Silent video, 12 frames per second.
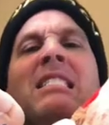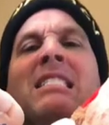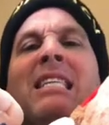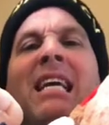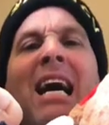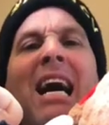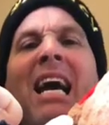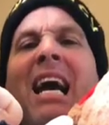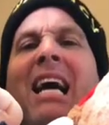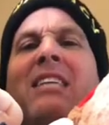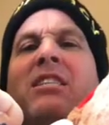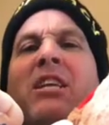"Did I
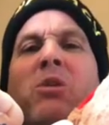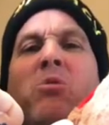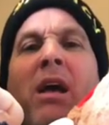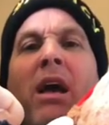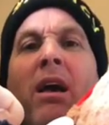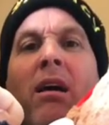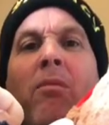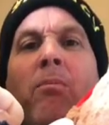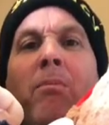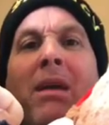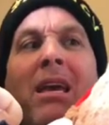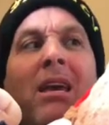ask you to help
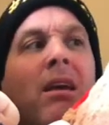me?"